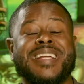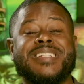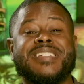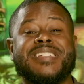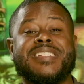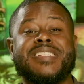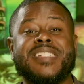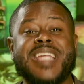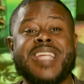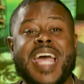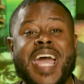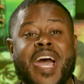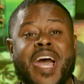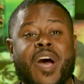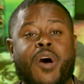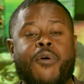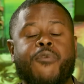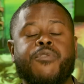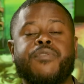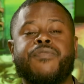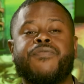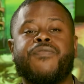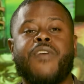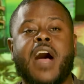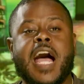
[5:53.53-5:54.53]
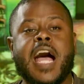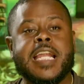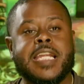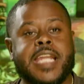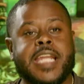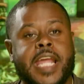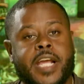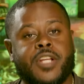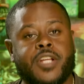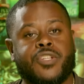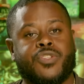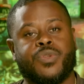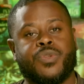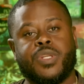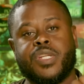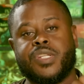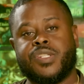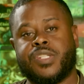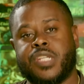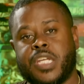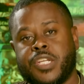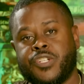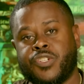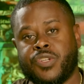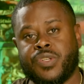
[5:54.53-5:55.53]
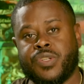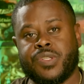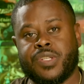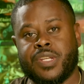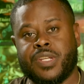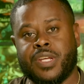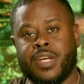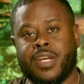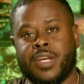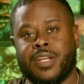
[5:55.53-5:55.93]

sound financial decisions